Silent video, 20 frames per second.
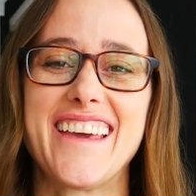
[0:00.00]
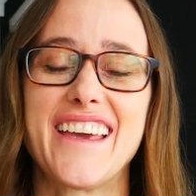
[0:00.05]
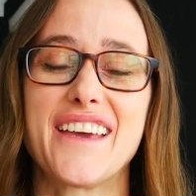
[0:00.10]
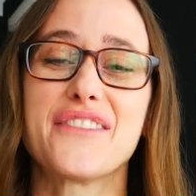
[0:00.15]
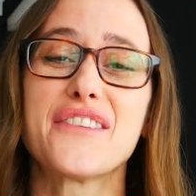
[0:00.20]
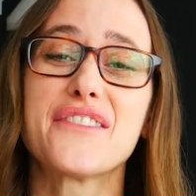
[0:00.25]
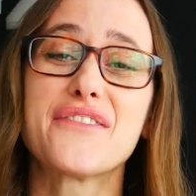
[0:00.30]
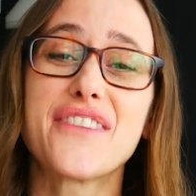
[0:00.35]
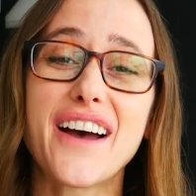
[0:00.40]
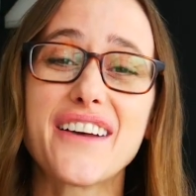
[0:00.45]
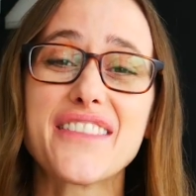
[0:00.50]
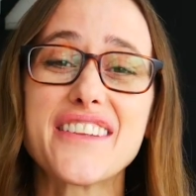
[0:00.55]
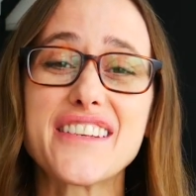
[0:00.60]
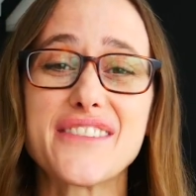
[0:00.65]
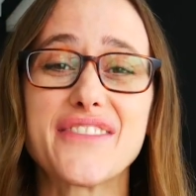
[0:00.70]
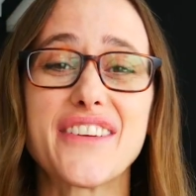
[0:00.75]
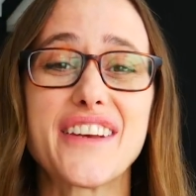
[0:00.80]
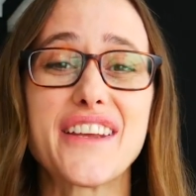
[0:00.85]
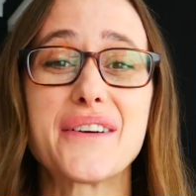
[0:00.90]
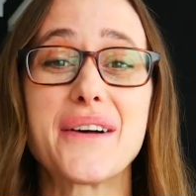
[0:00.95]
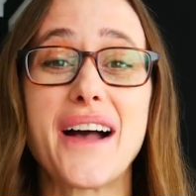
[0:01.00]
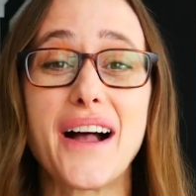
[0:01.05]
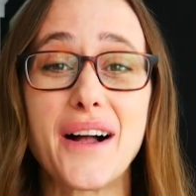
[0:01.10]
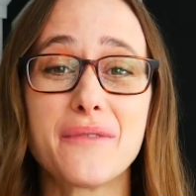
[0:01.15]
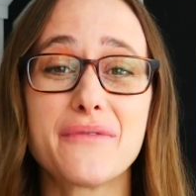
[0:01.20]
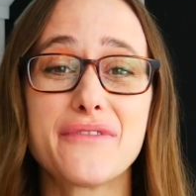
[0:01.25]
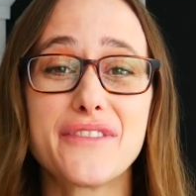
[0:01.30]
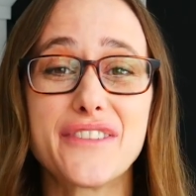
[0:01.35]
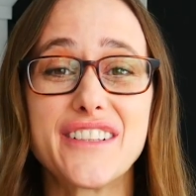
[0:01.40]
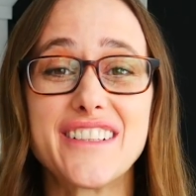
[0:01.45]
If you found this video
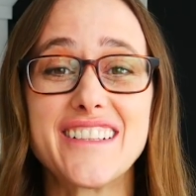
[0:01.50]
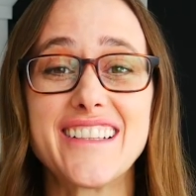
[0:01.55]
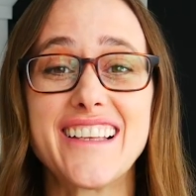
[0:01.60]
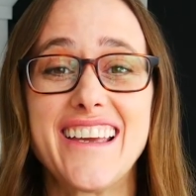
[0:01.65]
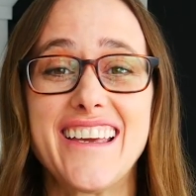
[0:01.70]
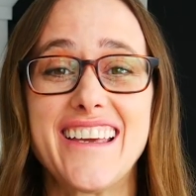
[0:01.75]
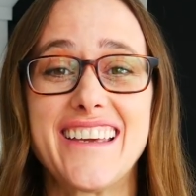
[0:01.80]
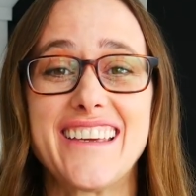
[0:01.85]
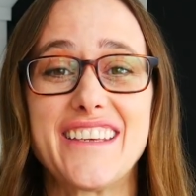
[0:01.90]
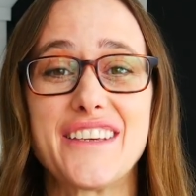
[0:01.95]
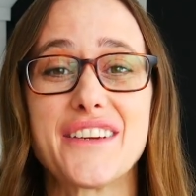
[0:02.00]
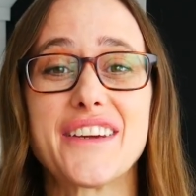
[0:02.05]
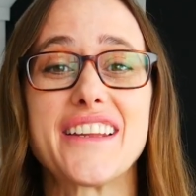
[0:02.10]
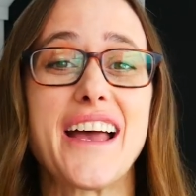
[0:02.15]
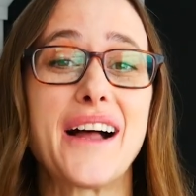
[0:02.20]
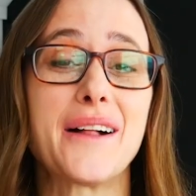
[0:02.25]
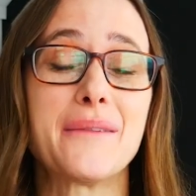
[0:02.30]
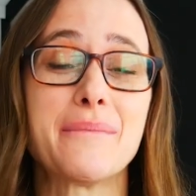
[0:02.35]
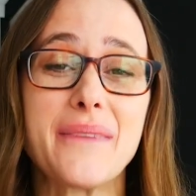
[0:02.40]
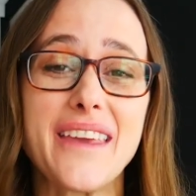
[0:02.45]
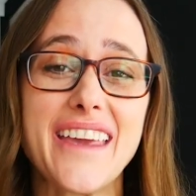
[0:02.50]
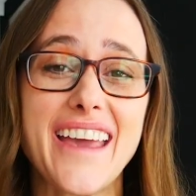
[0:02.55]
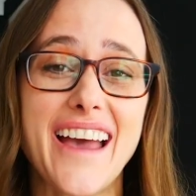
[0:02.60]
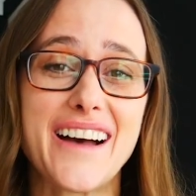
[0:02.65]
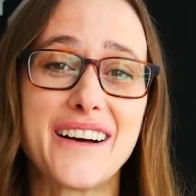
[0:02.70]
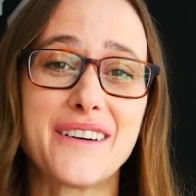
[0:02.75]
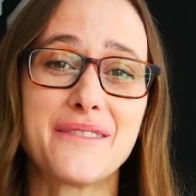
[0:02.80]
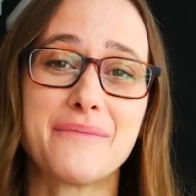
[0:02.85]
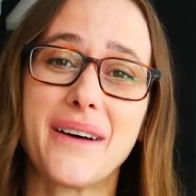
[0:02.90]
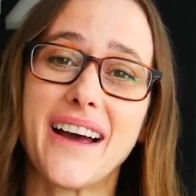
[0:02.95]
helpful, you can help me
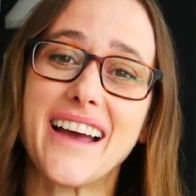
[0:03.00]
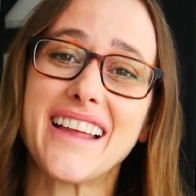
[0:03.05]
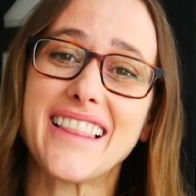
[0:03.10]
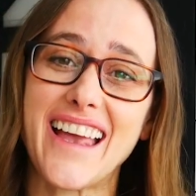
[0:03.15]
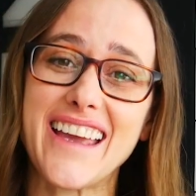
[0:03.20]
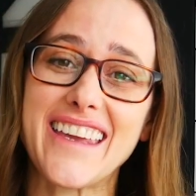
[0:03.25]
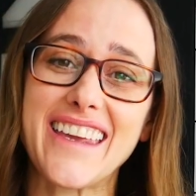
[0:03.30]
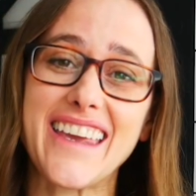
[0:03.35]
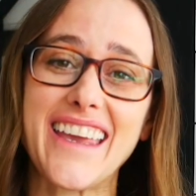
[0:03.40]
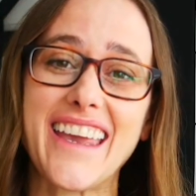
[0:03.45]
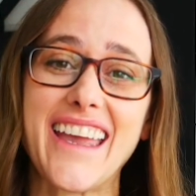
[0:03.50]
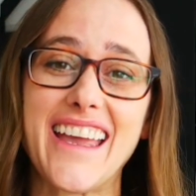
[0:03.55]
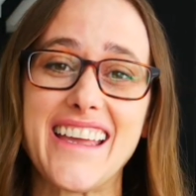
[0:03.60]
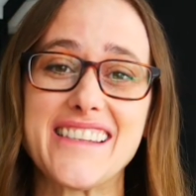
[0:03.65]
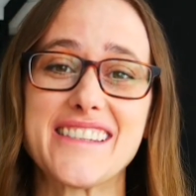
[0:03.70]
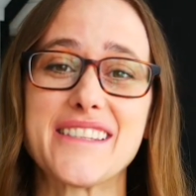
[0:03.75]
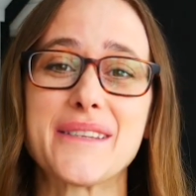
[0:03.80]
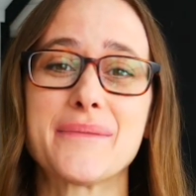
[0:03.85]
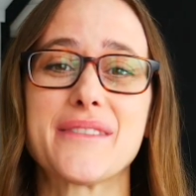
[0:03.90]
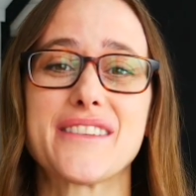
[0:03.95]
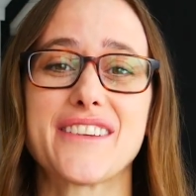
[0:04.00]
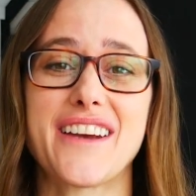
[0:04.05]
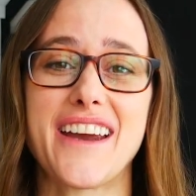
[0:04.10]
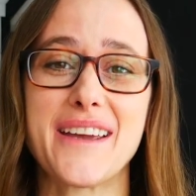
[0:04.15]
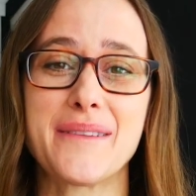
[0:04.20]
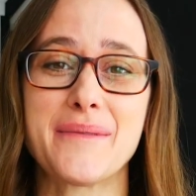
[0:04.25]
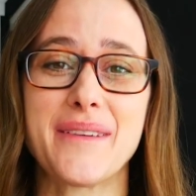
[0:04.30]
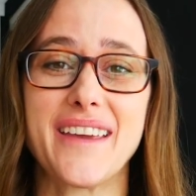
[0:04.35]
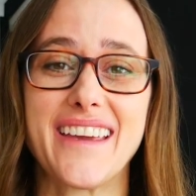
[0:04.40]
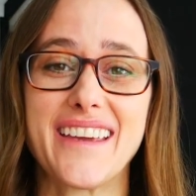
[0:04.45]
out by liking and
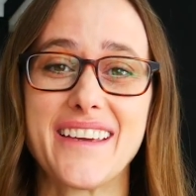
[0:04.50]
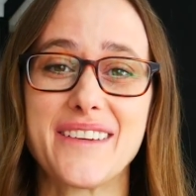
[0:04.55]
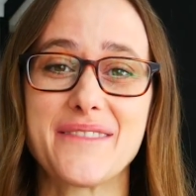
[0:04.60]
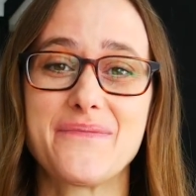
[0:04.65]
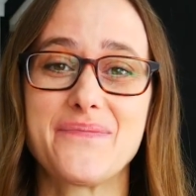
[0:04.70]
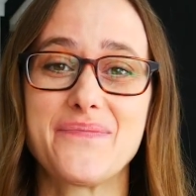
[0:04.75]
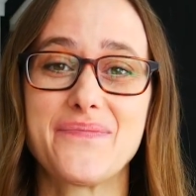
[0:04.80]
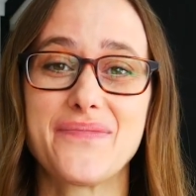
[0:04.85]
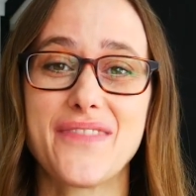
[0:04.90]
subscribing.